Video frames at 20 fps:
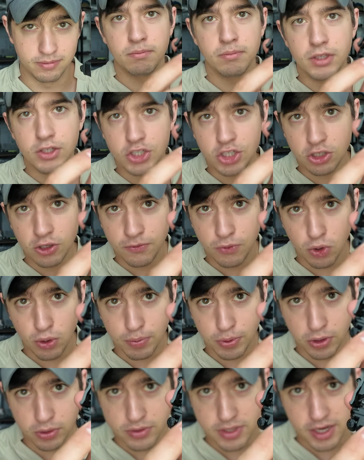The GL4
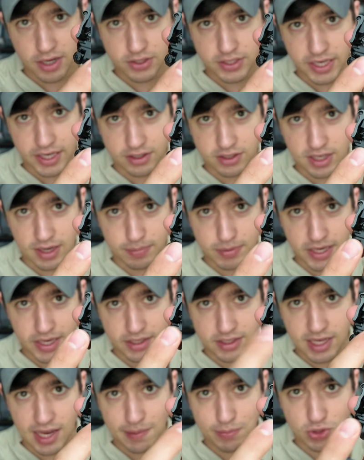Pro does accept a
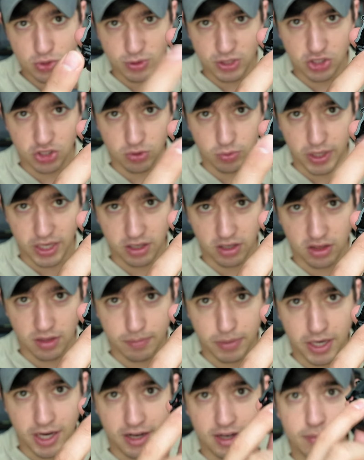tape switch right on the
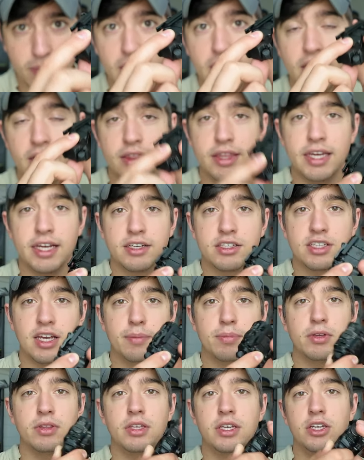bottom. They
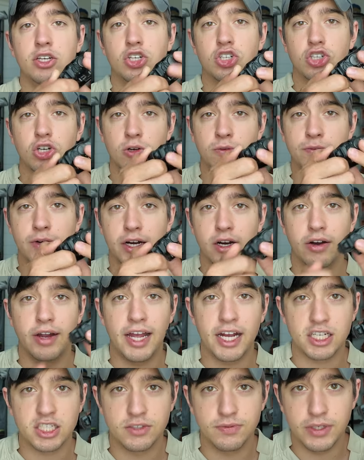accept the Surefire
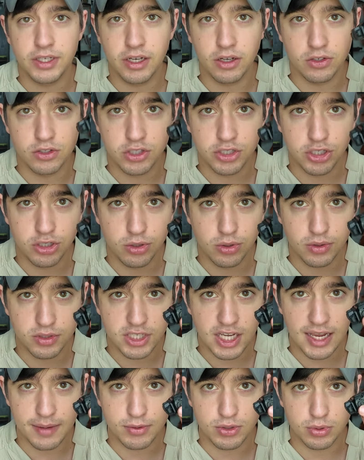XVL2
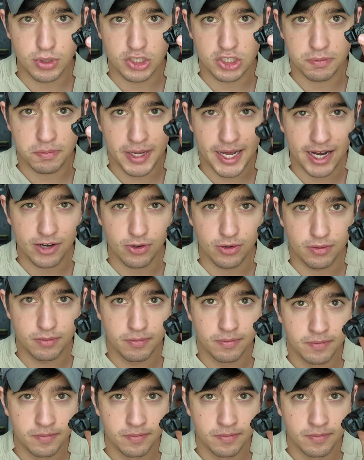tape switch pattern.